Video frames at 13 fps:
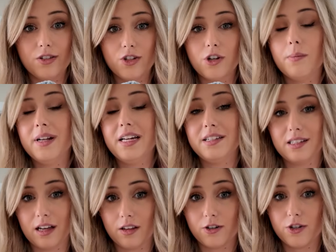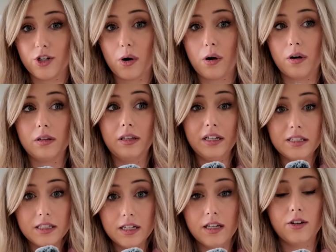so many sellers are
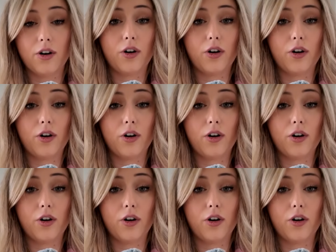listing, they're